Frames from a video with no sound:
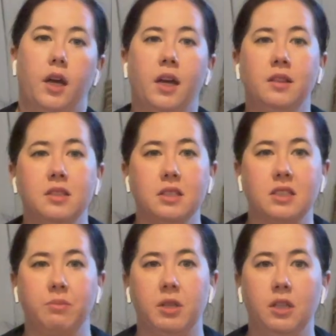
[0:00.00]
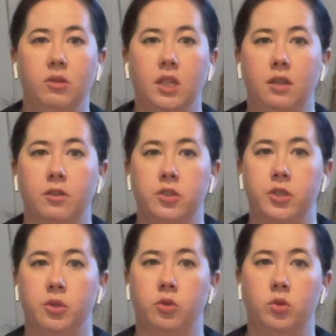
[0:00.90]
And this is something you can even
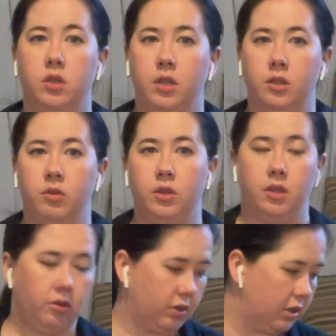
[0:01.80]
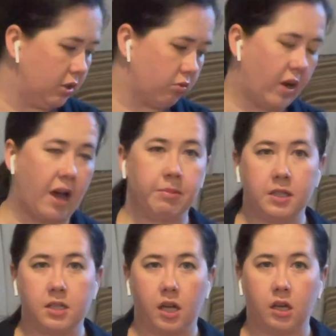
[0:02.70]
do, you know, you could wrap
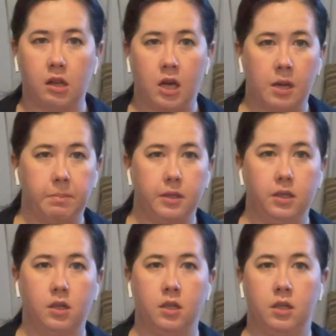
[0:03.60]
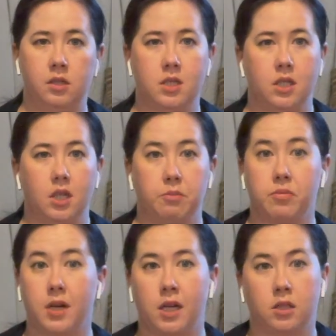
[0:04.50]
the tail up and
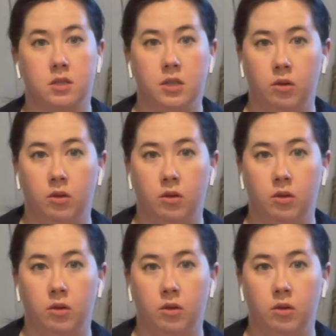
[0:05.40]
practice